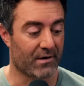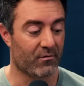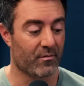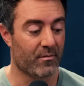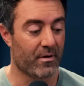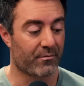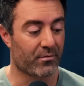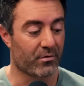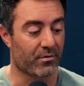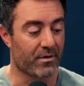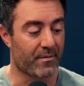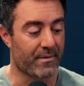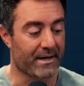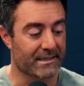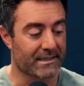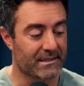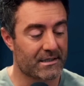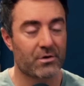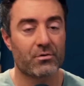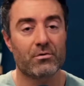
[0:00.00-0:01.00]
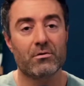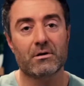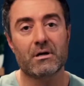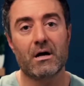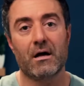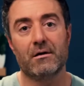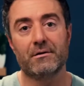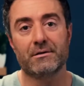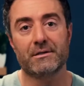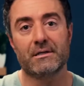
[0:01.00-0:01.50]
And remember, the bacterial
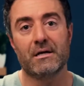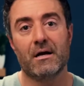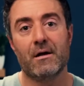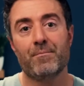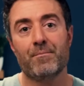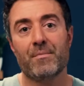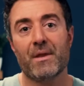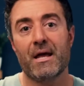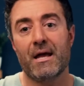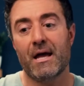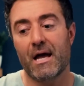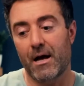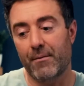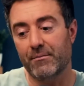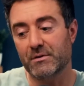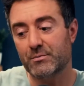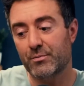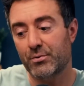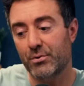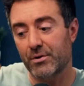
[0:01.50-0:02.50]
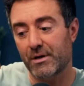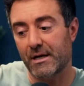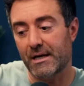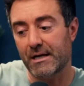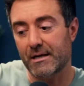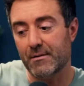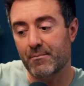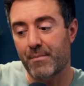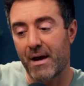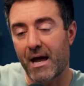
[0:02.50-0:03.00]
colony helps put
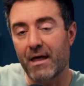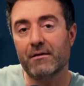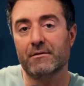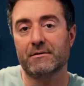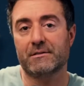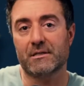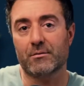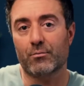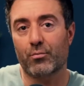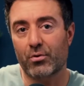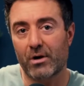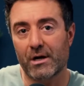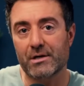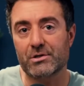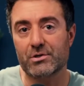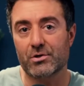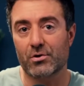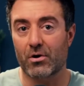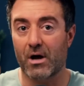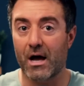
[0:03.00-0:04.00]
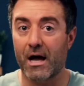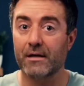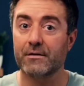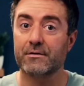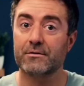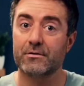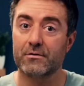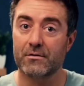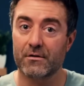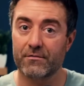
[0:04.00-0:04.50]
a balancing pressure
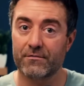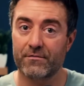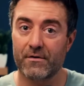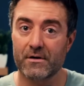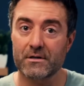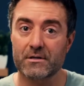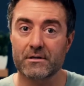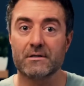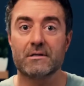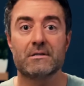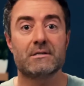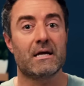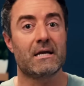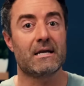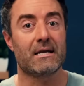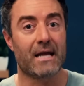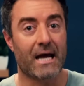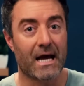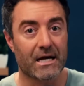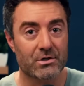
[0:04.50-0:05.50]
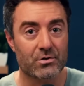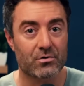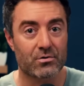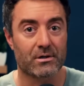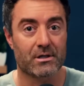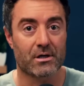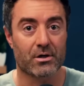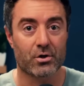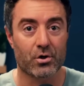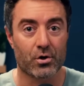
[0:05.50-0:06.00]
onto the fungus that
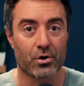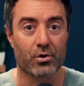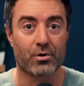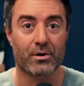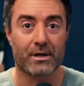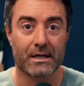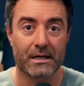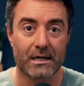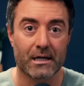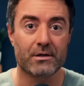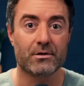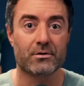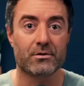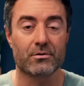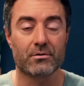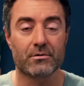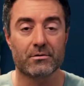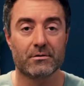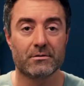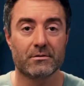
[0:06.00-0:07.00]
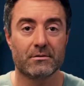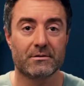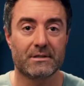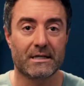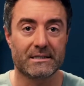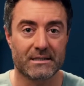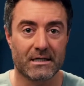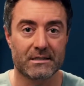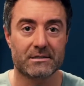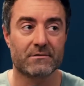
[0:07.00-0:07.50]
naturally occur in your
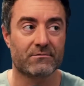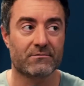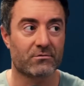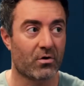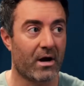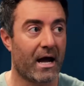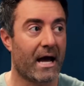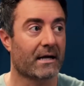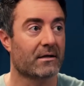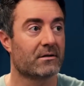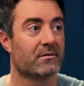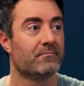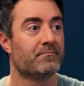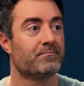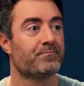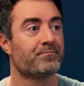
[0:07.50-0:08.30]
digestive tract.